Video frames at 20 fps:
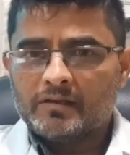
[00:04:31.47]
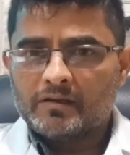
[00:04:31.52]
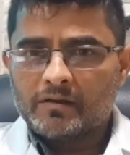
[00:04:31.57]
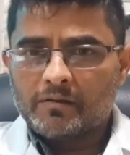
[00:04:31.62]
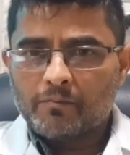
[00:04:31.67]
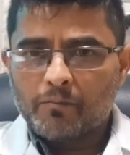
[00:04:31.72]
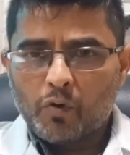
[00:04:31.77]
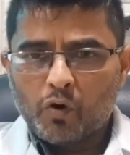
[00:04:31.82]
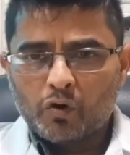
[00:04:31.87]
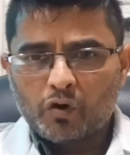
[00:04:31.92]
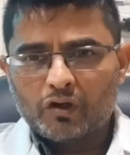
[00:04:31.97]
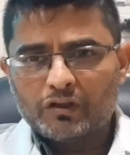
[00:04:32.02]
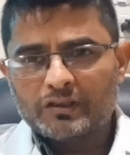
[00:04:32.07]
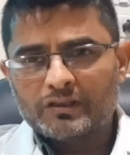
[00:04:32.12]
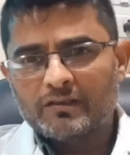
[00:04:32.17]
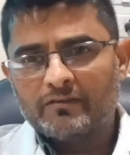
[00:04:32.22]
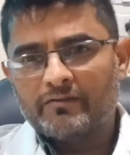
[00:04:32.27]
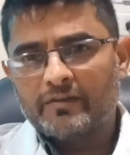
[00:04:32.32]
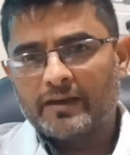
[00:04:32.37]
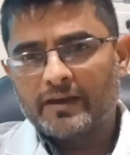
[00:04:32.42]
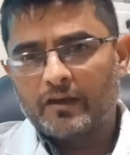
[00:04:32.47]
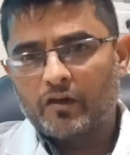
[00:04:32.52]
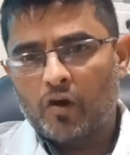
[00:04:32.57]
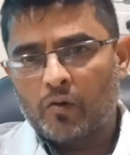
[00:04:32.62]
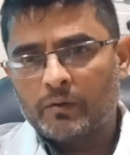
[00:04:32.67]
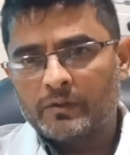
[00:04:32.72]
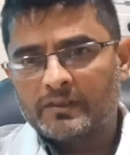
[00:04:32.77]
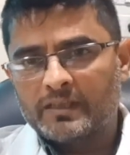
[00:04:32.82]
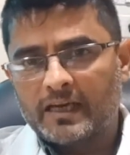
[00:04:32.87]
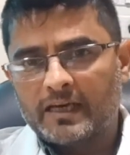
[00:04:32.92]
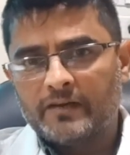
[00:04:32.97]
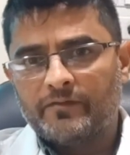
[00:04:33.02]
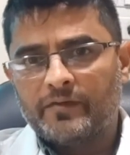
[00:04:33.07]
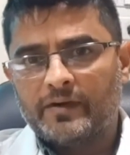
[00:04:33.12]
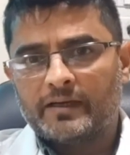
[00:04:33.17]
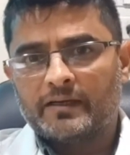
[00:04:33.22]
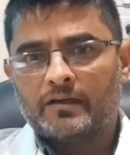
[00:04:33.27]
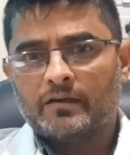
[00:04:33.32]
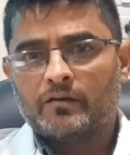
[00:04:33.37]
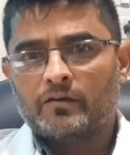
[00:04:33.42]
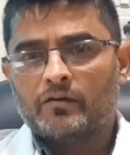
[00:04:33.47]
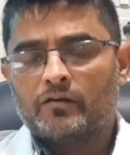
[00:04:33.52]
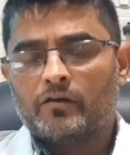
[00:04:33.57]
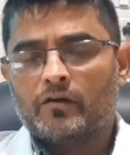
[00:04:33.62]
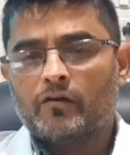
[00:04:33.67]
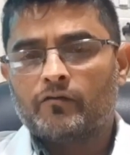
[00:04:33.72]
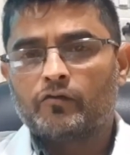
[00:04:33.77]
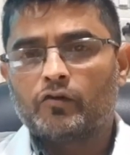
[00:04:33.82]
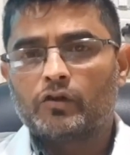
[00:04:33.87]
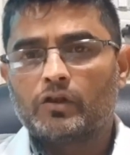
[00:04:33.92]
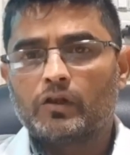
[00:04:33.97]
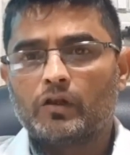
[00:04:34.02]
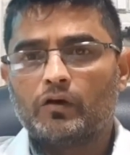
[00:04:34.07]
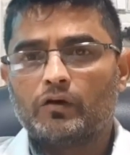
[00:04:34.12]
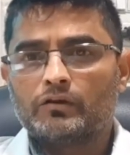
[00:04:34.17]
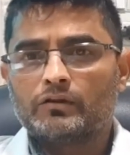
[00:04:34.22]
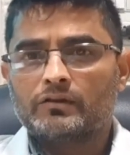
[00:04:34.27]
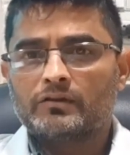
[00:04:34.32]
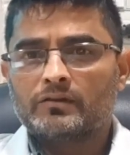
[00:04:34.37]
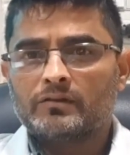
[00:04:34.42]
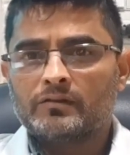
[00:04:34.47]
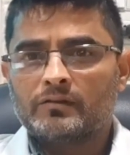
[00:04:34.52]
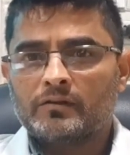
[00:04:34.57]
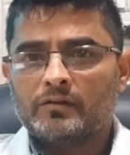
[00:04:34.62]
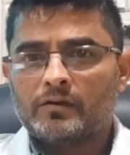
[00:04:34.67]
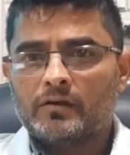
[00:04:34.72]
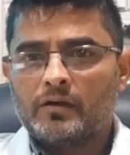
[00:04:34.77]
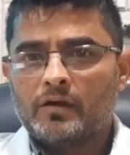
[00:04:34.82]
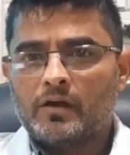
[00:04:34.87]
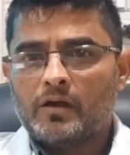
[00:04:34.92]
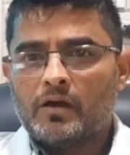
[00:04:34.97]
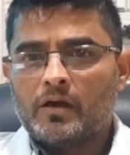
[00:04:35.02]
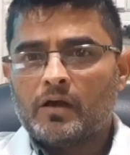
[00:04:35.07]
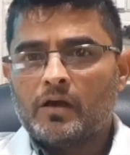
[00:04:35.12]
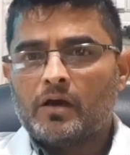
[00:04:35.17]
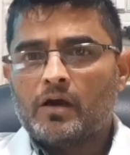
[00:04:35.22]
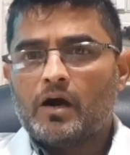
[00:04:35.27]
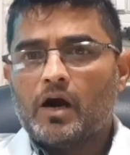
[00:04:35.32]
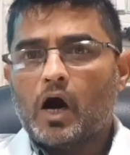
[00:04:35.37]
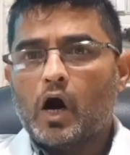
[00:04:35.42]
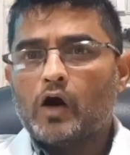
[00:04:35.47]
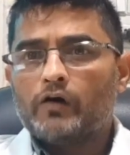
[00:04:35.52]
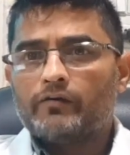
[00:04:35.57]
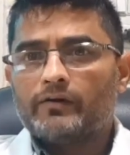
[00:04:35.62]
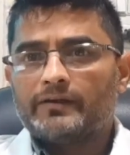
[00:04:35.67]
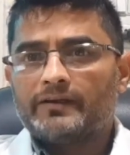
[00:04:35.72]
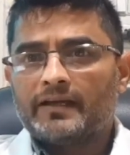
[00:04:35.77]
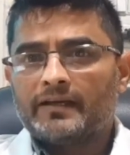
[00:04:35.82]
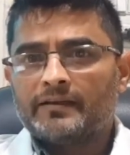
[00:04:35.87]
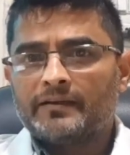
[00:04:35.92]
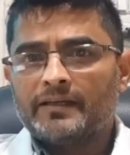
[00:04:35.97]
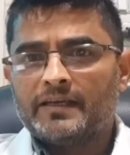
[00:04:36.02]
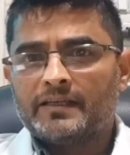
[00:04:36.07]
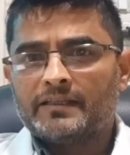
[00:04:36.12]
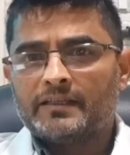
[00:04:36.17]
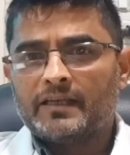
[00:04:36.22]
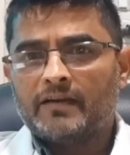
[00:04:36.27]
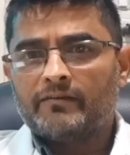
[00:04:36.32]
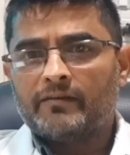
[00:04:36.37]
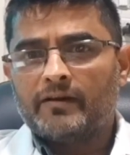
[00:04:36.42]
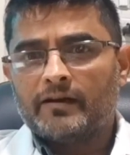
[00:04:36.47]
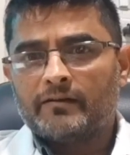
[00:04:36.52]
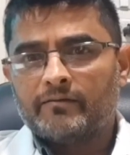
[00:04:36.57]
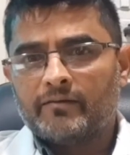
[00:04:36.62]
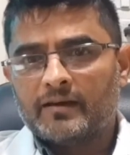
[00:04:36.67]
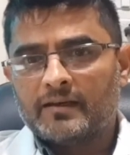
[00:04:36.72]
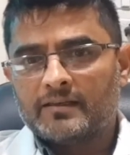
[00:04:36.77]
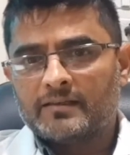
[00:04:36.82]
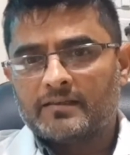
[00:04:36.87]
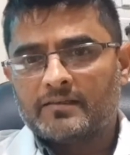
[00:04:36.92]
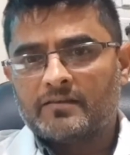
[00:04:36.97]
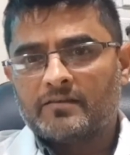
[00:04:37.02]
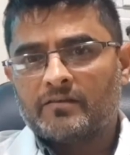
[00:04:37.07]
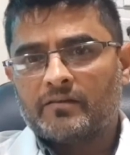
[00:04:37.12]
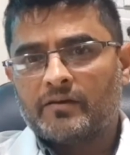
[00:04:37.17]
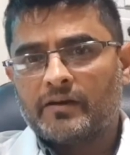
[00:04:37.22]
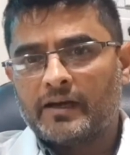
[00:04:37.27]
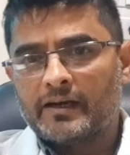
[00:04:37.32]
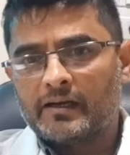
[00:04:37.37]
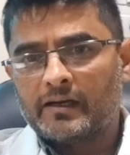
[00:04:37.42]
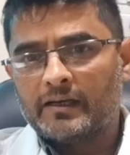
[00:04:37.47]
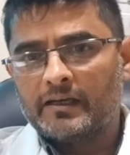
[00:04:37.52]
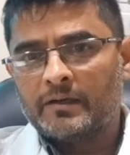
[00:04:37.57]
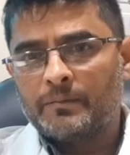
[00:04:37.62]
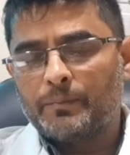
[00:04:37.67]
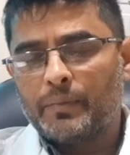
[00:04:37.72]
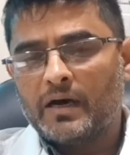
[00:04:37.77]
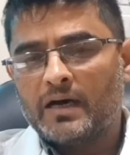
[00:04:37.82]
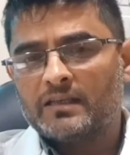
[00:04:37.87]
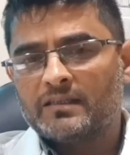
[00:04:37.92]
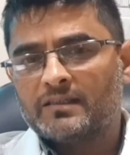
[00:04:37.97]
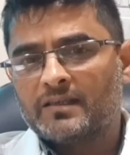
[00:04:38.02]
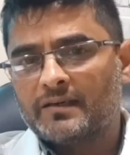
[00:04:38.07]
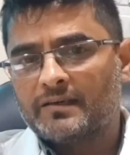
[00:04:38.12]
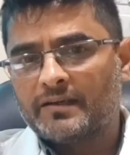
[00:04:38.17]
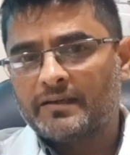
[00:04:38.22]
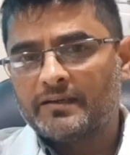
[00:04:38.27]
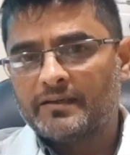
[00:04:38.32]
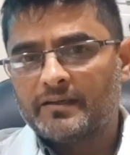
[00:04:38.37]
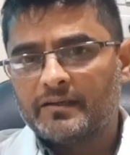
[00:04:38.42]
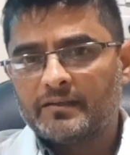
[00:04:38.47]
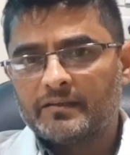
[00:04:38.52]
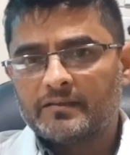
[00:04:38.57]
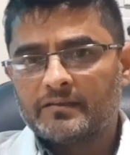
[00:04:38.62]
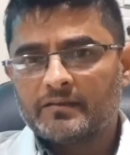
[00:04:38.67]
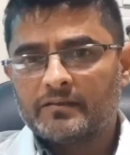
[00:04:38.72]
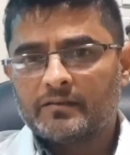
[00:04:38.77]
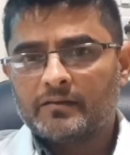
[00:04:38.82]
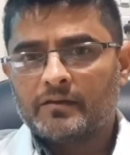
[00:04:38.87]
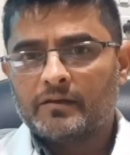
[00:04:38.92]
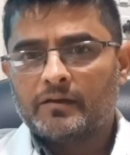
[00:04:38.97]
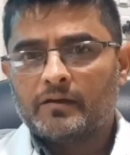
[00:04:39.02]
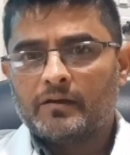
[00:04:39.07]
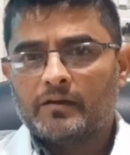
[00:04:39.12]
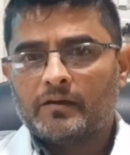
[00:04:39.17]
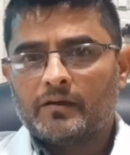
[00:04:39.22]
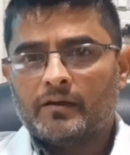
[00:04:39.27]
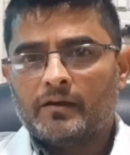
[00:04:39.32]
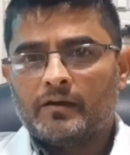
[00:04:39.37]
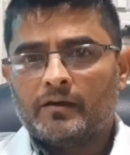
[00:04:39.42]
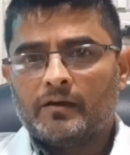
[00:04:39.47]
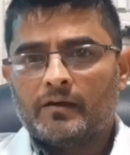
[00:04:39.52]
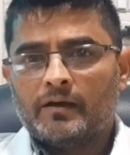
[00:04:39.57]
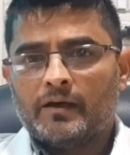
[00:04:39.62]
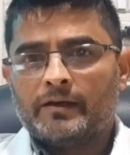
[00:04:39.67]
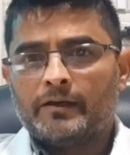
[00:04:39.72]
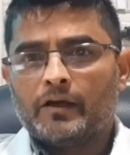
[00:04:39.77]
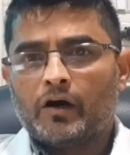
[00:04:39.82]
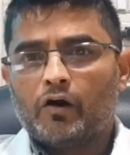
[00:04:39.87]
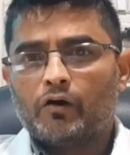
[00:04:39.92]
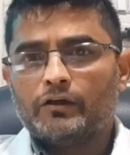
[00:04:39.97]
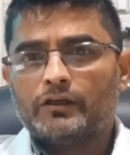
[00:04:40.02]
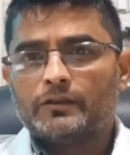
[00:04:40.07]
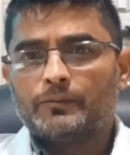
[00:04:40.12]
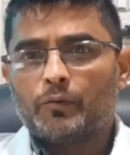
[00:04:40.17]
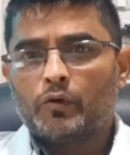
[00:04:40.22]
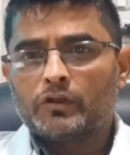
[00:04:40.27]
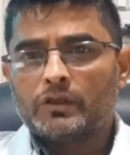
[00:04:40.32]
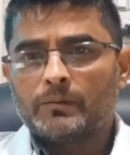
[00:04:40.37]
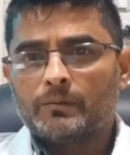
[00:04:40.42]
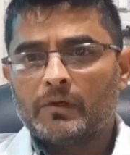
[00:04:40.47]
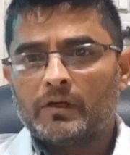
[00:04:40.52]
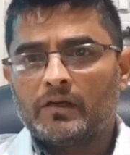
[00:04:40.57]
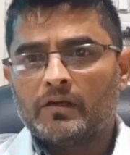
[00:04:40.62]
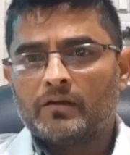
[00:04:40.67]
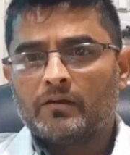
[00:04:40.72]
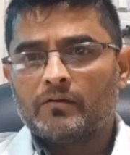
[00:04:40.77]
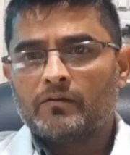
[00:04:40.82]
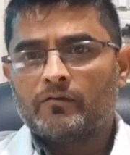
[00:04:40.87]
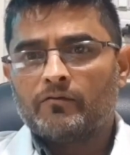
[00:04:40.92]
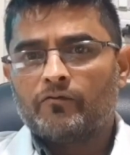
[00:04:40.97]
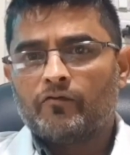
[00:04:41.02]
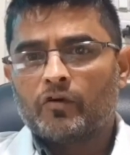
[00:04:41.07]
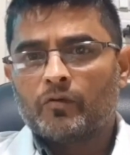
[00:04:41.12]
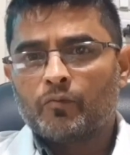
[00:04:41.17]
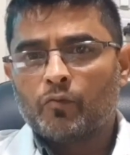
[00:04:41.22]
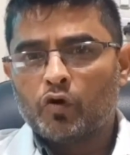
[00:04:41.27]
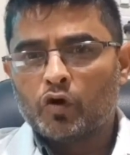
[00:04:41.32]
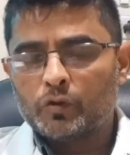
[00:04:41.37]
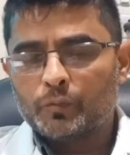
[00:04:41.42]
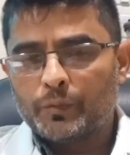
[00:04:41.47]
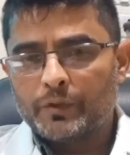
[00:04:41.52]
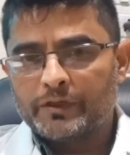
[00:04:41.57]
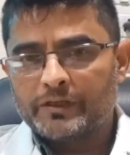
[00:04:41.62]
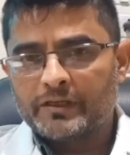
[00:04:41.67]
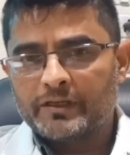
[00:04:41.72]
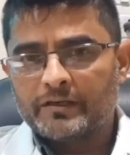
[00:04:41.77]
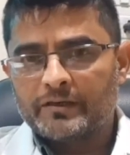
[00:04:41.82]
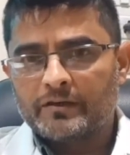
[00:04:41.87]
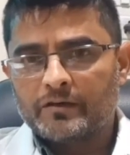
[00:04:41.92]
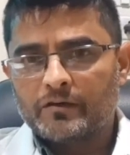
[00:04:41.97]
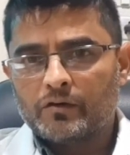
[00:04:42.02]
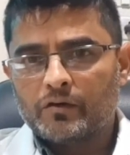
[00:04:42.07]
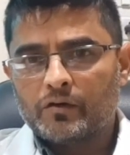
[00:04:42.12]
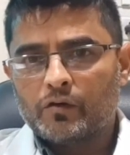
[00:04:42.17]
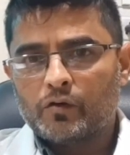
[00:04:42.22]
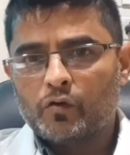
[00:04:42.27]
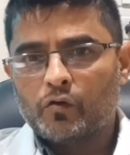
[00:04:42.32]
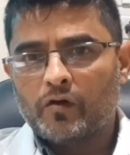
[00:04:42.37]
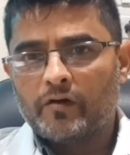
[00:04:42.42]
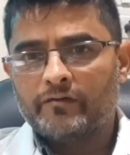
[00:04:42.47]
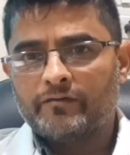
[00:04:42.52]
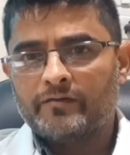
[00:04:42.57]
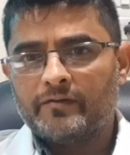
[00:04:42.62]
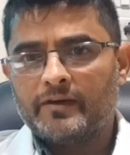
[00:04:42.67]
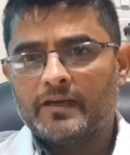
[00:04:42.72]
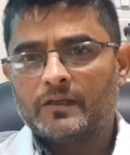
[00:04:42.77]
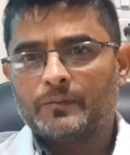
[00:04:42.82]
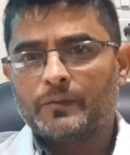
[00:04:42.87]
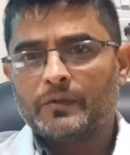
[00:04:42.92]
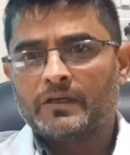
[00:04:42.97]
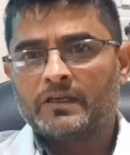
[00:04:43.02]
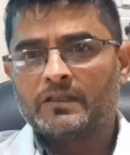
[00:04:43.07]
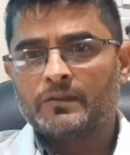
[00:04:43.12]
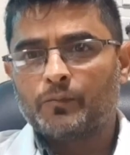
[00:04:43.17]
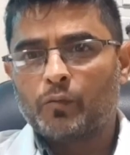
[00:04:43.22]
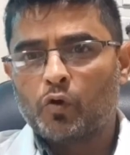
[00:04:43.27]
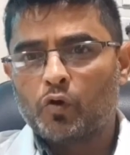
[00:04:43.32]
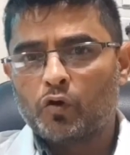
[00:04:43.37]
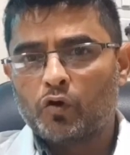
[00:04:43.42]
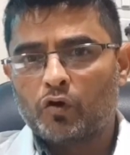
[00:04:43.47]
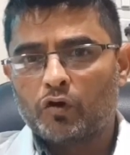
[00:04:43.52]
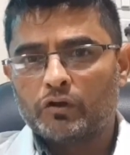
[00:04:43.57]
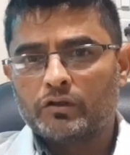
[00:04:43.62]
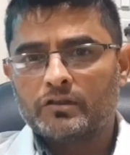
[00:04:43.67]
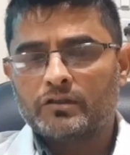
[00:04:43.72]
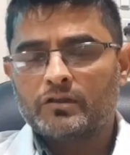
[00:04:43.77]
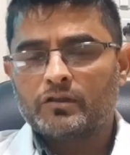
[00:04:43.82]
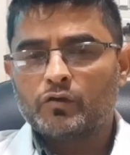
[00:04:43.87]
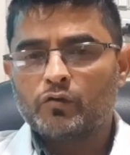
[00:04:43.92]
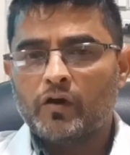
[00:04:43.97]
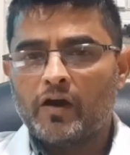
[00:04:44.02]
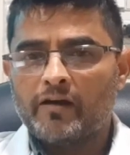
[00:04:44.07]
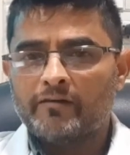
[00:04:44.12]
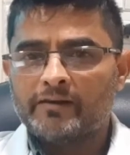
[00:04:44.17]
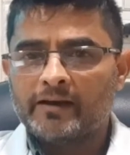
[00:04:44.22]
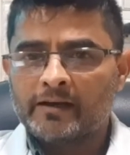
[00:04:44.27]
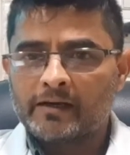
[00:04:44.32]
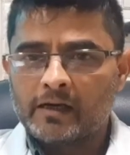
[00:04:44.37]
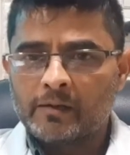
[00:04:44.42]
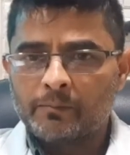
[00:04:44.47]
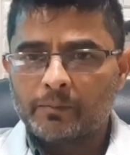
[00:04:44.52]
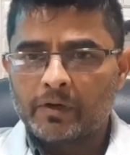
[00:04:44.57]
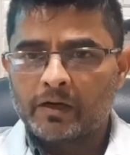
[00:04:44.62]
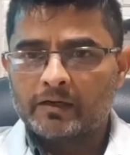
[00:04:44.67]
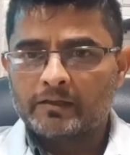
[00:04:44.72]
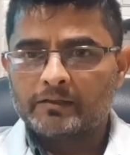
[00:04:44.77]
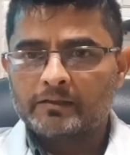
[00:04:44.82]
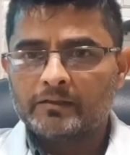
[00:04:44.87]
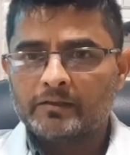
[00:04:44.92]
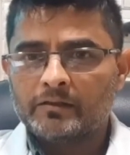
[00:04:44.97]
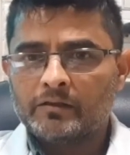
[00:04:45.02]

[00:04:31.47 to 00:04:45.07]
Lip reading: Bone loss is a very common side effect of tooth loss. However, techniques have advanced greatly in past 30 years, and now it's possible for most patients who have experienced bone loss to have dental implants.